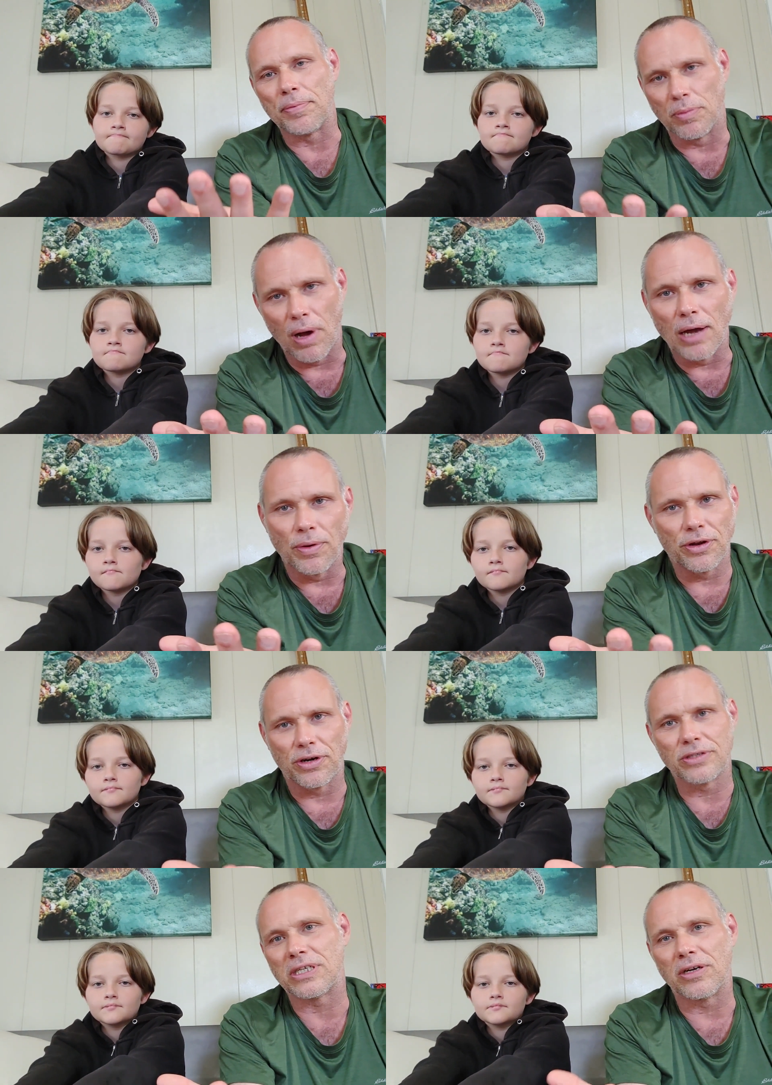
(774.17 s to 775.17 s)
Speaker 1: up your mind whether you're
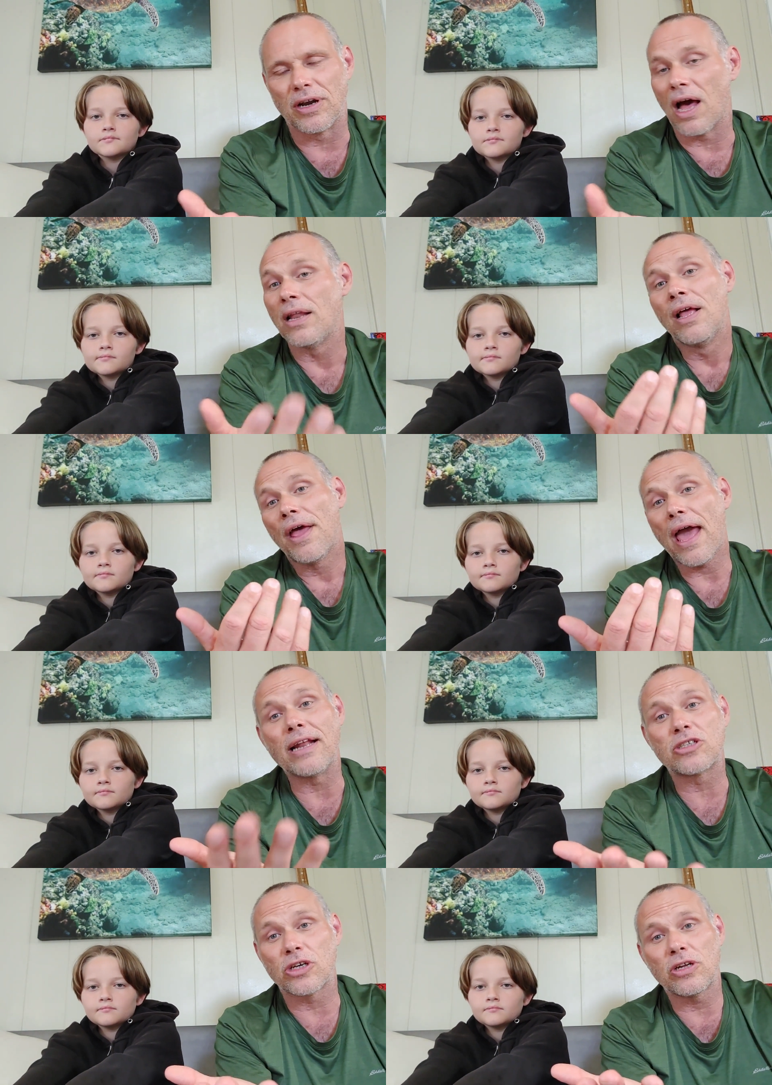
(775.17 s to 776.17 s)
going to see it or not.
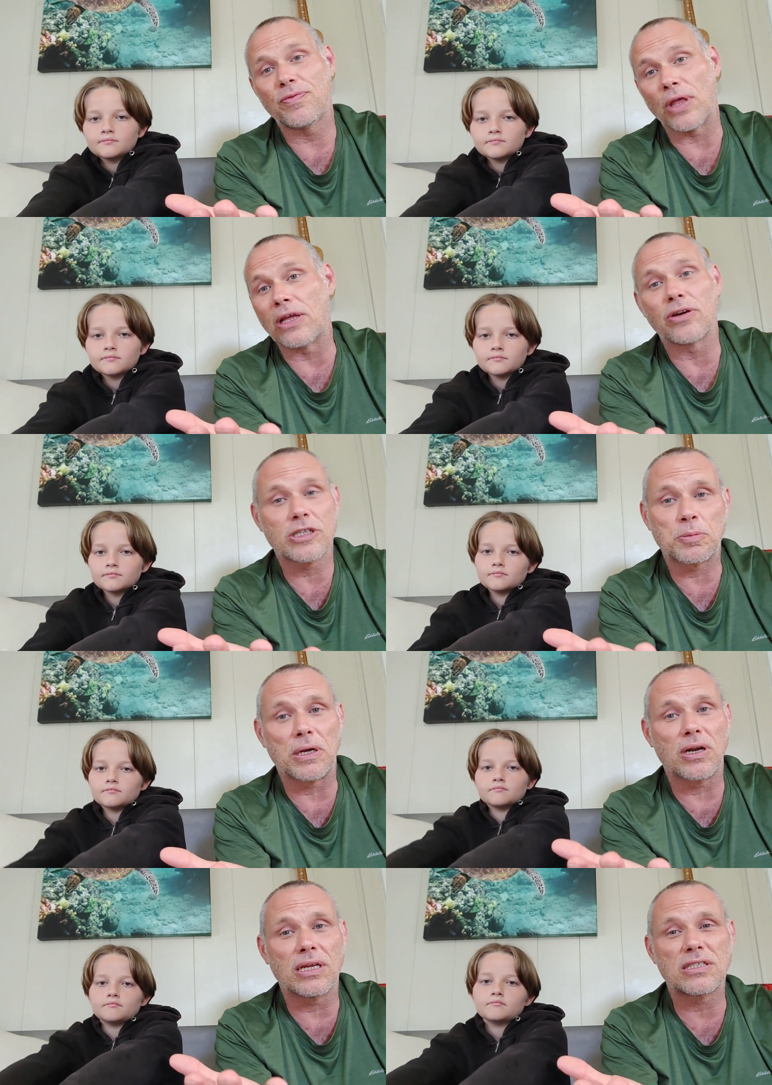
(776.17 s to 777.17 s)
And it's a good theater
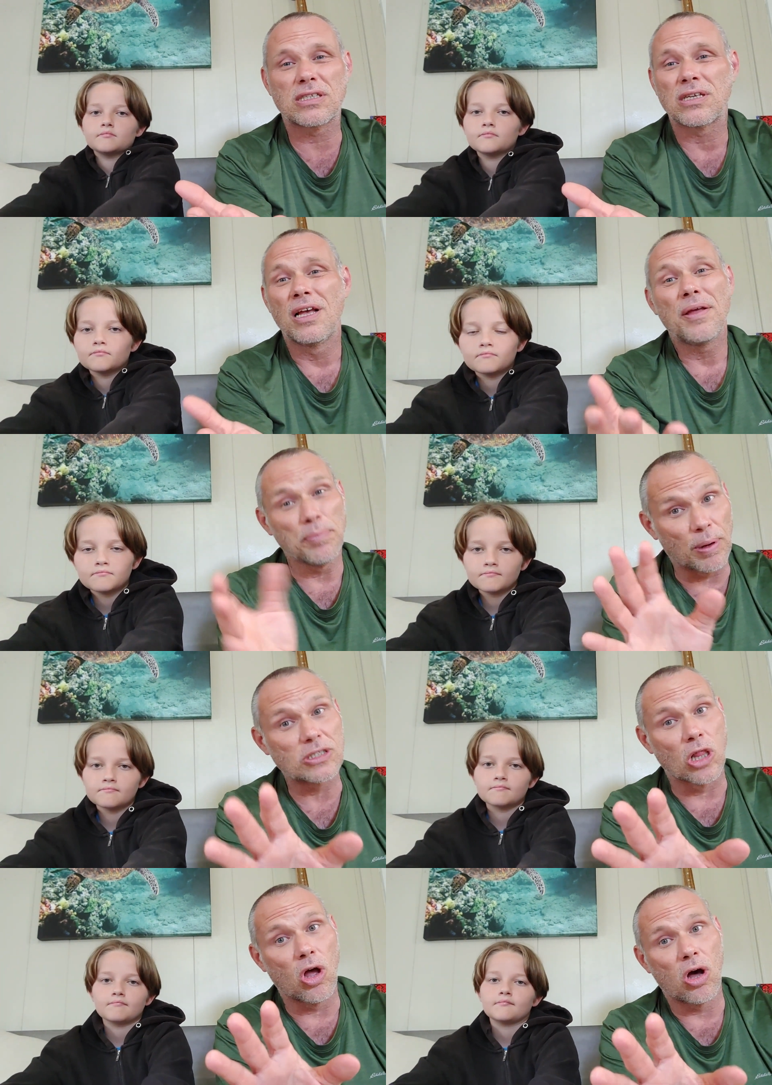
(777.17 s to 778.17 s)
experience but
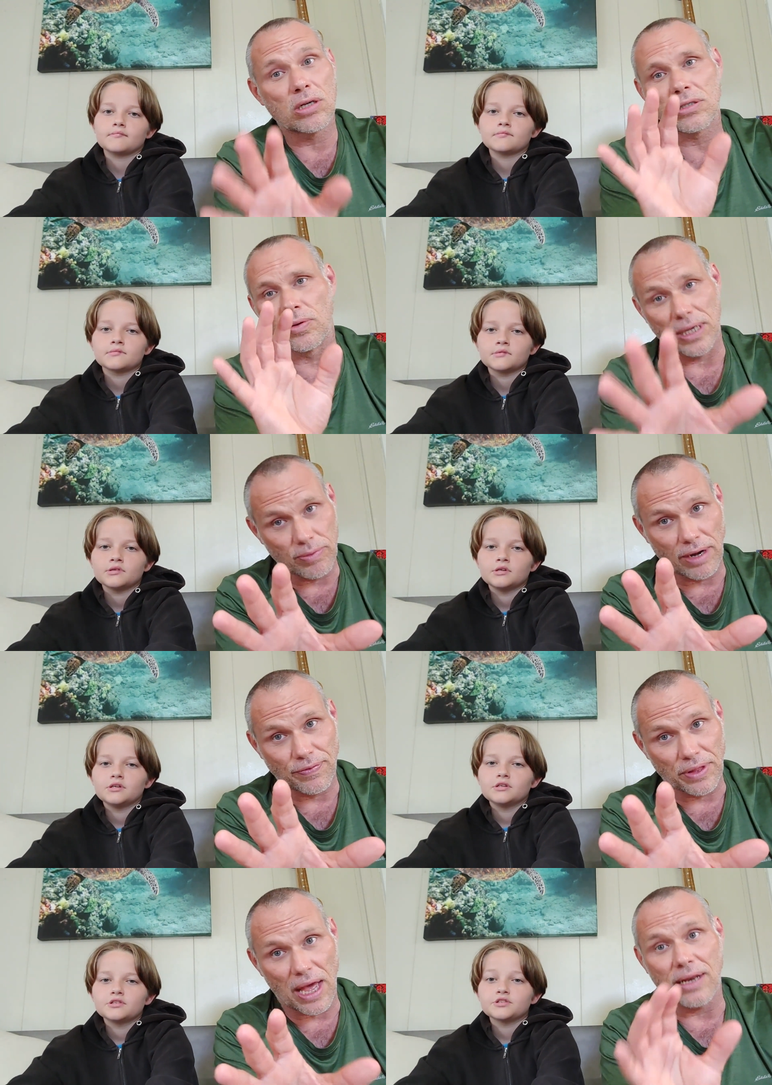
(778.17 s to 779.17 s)
it's long, so get ready
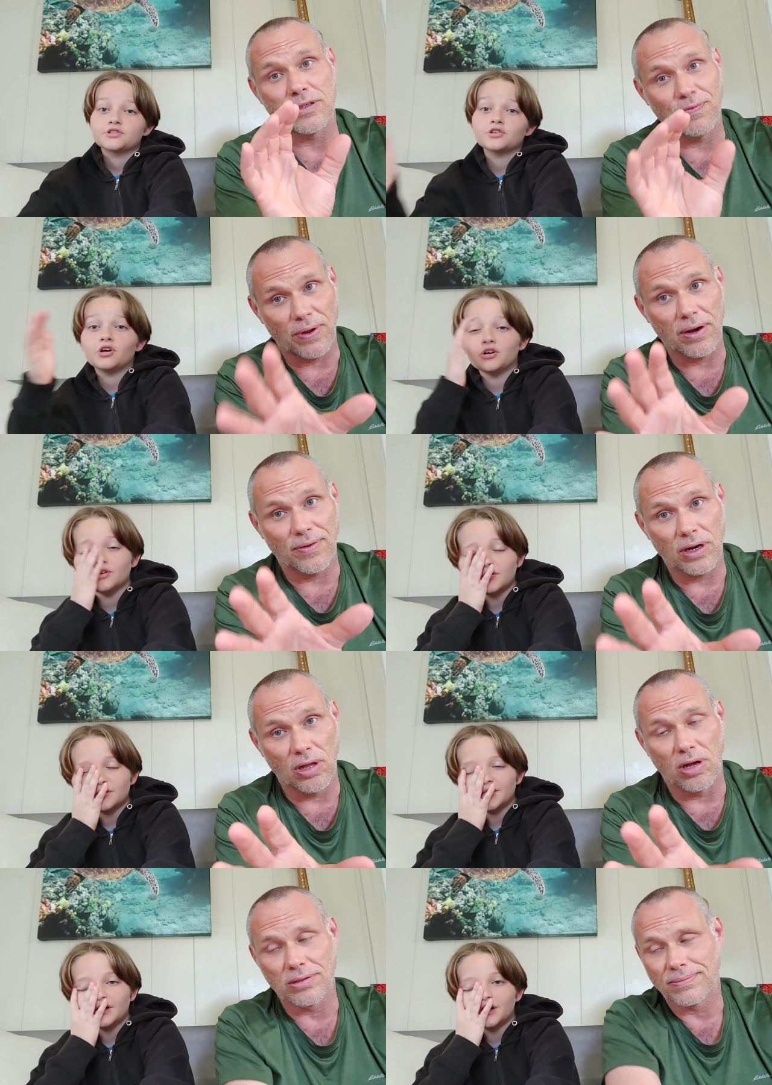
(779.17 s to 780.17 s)
for that. It's so, very, very
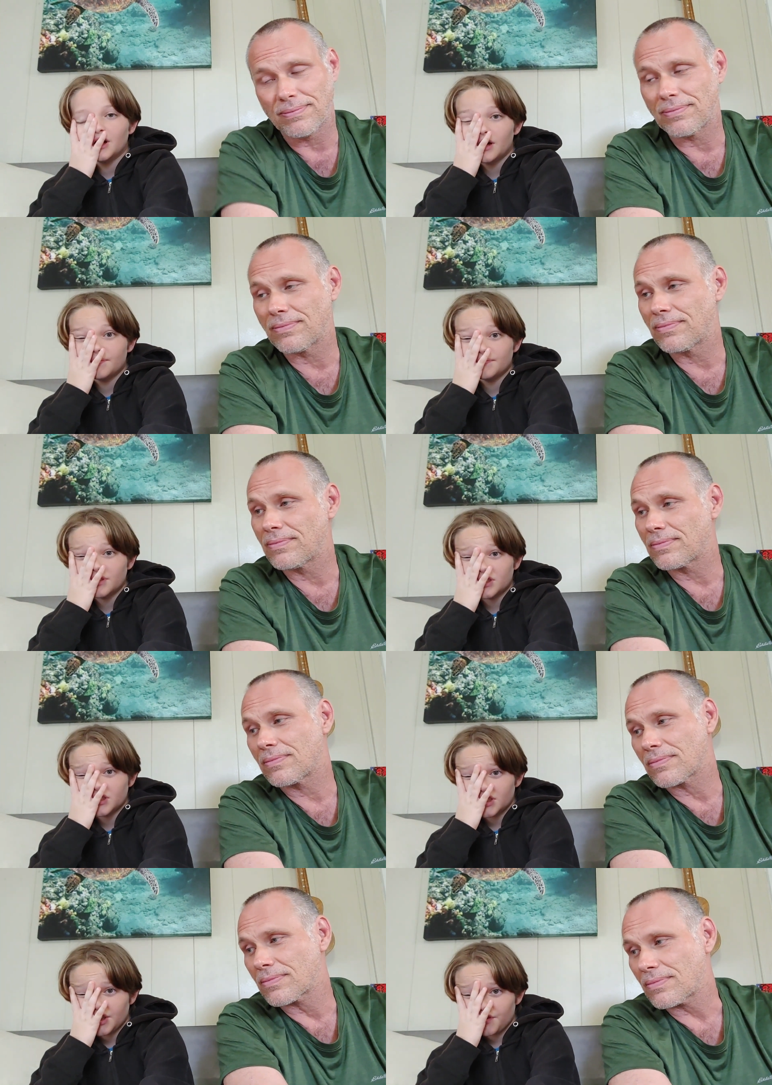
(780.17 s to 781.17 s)
long.
Speaker 2: Um,
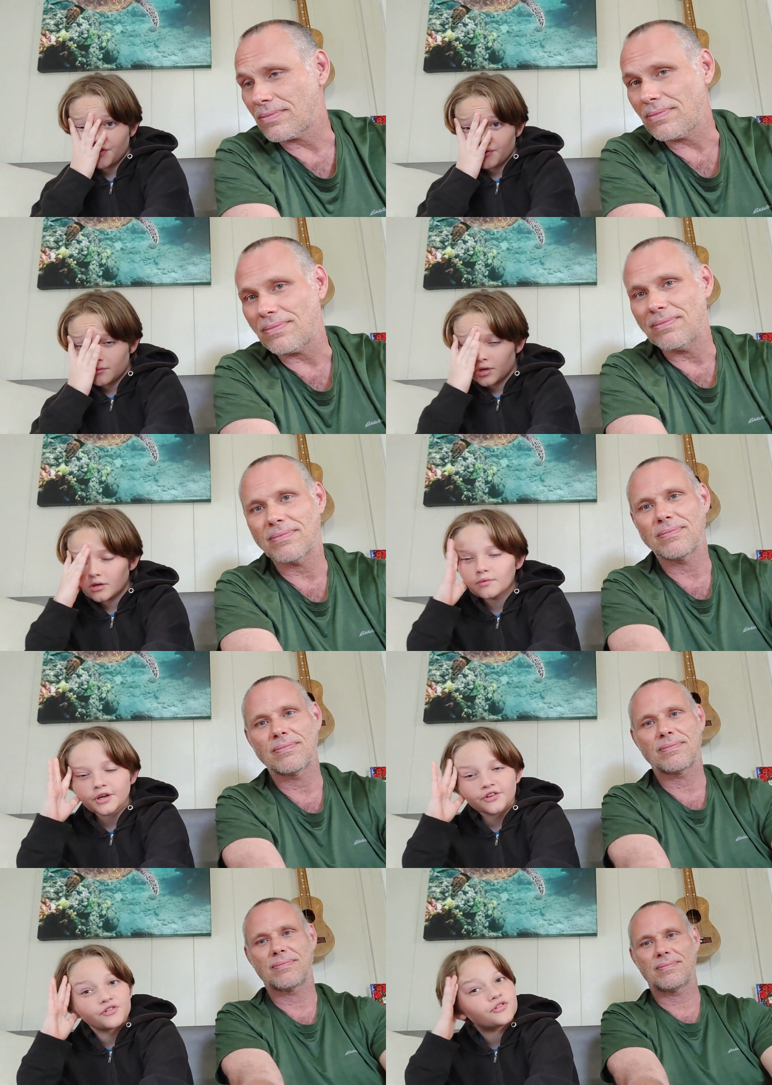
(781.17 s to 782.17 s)
if you want to
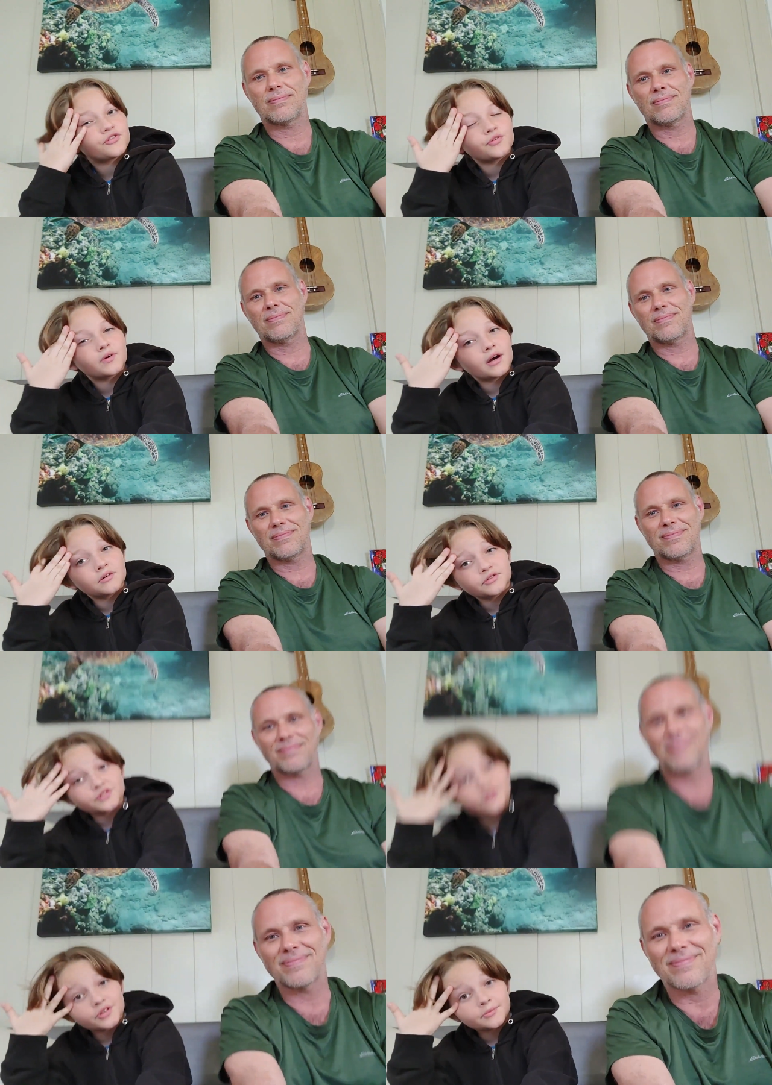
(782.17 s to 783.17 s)
waste two hours
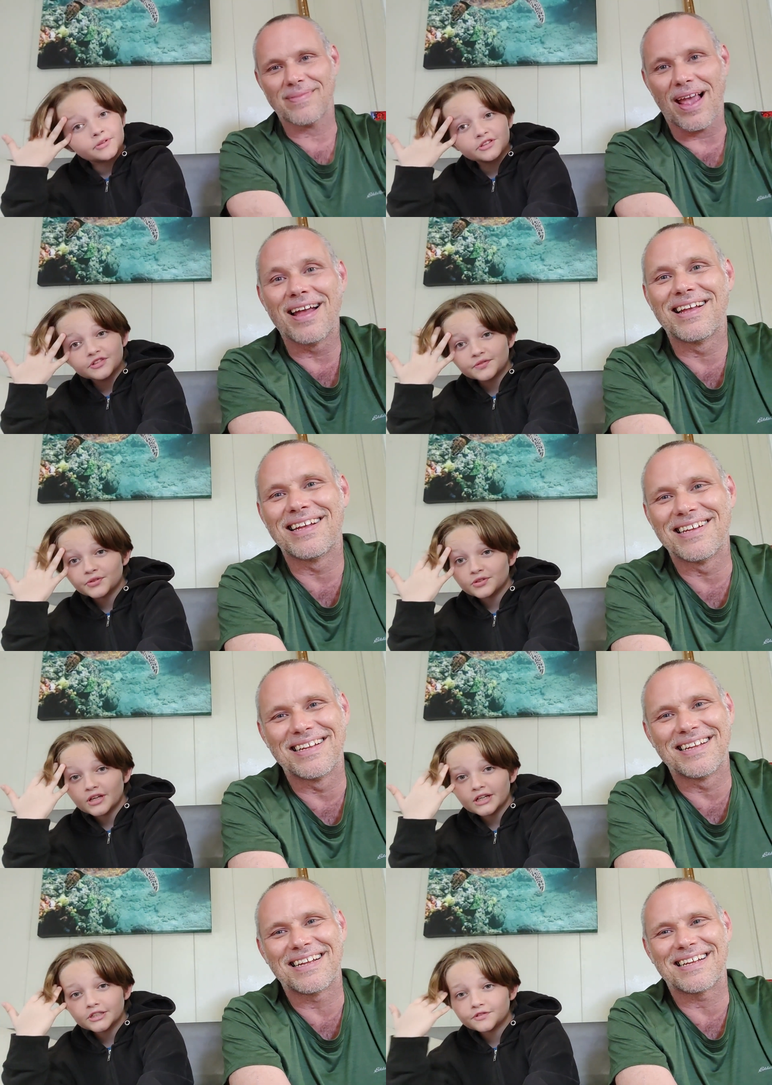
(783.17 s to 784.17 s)
and twenty minutes of your
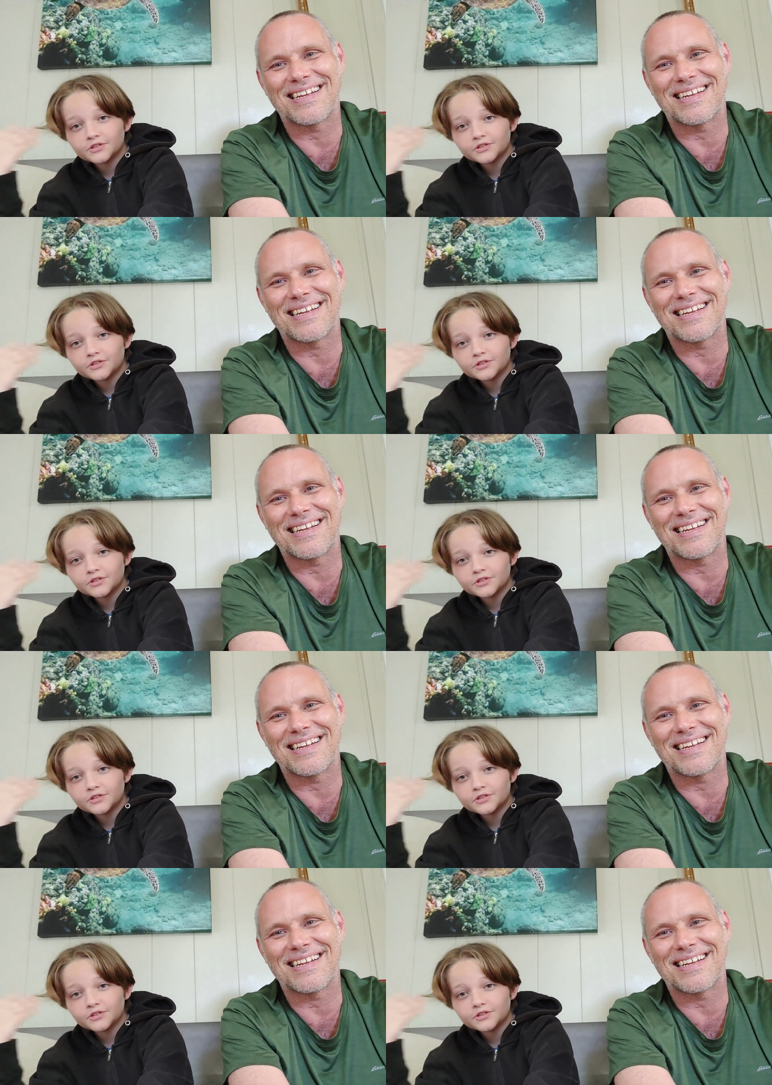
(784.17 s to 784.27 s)
life,